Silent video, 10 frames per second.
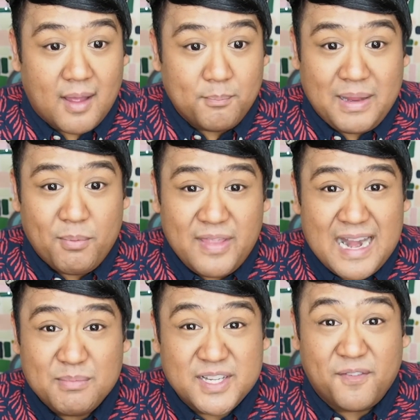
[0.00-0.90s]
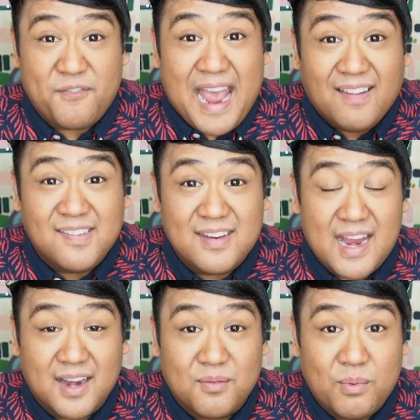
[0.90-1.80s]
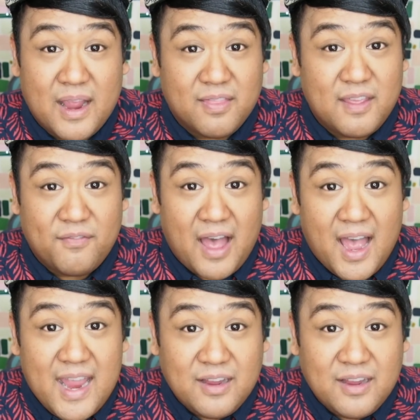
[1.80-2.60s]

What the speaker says: people that I'm just fascinated with. If I